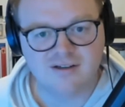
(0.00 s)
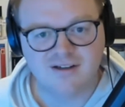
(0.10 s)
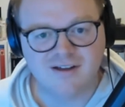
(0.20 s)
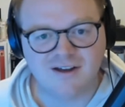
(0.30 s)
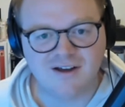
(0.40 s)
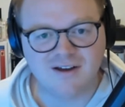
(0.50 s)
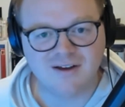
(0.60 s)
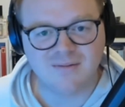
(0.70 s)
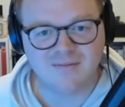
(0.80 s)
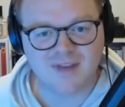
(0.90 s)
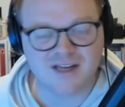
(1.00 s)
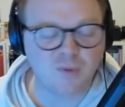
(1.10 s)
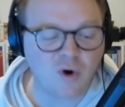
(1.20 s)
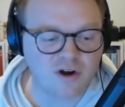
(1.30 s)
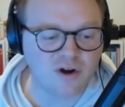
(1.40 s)
It's
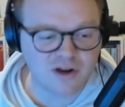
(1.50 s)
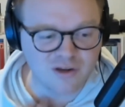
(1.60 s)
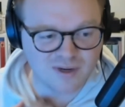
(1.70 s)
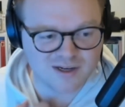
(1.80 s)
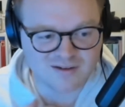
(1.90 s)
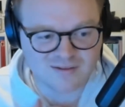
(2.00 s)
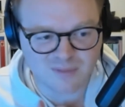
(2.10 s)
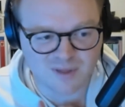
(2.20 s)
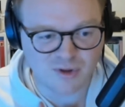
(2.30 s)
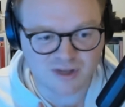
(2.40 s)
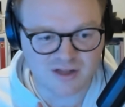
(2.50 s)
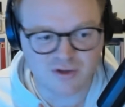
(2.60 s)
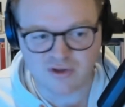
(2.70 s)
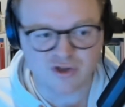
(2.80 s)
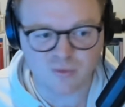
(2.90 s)
more annoying when people kill you
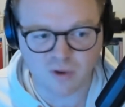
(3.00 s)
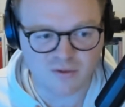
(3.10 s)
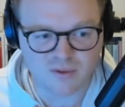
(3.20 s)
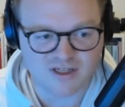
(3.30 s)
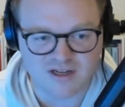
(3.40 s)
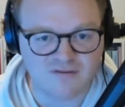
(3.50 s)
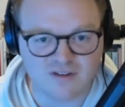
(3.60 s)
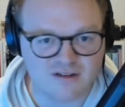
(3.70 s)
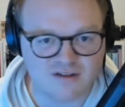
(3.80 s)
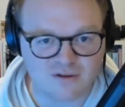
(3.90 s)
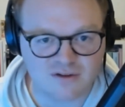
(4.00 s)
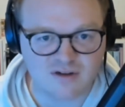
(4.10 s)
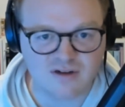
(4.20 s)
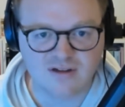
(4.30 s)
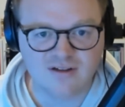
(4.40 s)
on turn 1 with Tin Fins
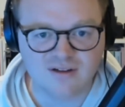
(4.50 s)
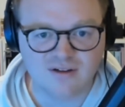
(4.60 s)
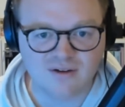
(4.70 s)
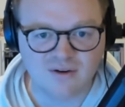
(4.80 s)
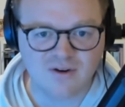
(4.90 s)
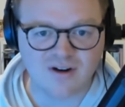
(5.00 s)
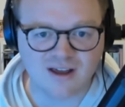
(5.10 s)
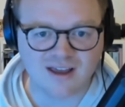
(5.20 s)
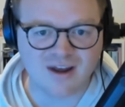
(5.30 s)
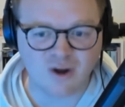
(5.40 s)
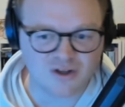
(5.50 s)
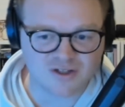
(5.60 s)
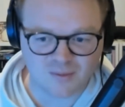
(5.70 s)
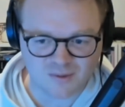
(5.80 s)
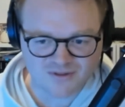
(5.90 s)
or like Ad
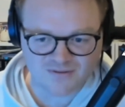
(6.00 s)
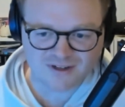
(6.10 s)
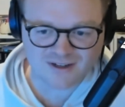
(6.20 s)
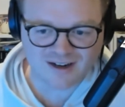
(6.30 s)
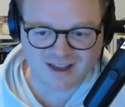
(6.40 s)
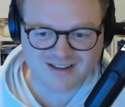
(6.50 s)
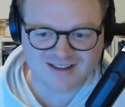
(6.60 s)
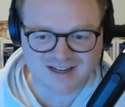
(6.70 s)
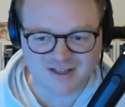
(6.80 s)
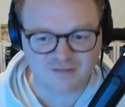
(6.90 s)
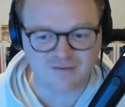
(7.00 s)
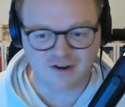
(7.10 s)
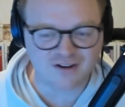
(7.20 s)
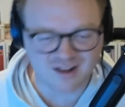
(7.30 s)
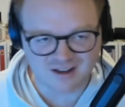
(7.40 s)
Nauseam or something like that. Like that's not
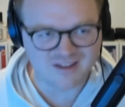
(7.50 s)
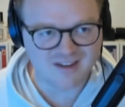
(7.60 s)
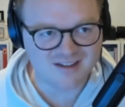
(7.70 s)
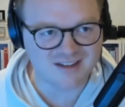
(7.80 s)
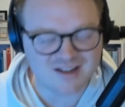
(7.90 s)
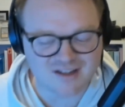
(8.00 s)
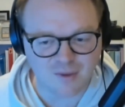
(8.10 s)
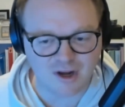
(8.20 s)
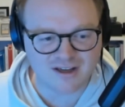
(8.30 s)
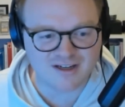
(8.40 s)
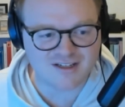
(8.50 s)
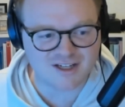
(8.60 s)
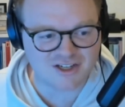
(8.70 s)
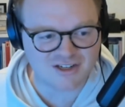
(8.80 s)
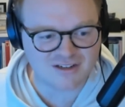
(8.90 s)
fun. Like then it's a mulligan
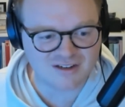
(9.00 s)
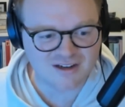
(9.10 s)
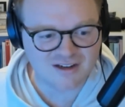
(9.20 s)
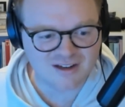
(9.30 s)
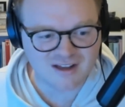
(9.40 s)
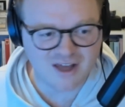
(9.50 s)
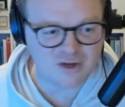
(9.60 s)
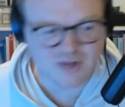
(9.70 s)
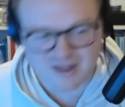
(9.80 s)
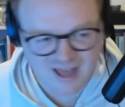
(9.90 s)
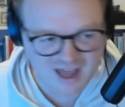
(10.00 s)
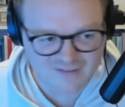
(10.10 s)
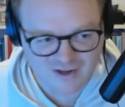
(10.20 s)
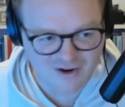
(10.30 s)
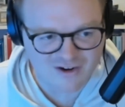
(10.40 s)
decision, and you didn't have
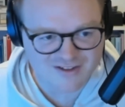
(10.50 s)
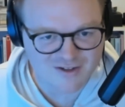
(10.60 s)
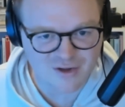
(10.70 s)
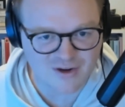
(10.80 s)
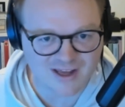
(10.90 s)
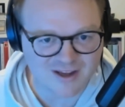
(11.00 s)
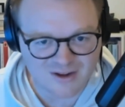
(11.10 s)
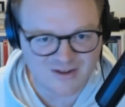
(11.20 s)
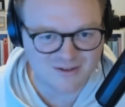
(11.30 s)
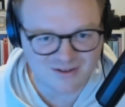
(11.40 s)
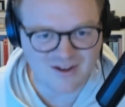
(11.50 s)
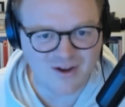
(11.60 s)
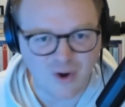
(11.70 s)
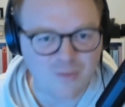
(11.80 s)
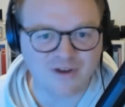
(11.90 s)
the card, so you're like
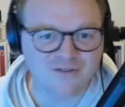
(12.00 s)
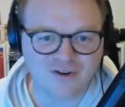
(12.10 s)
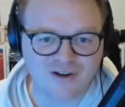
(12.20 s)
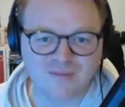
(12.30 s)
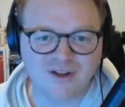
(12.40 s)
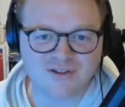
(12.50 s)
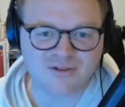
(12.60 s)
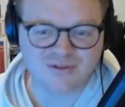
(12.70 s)
hoping for them not to.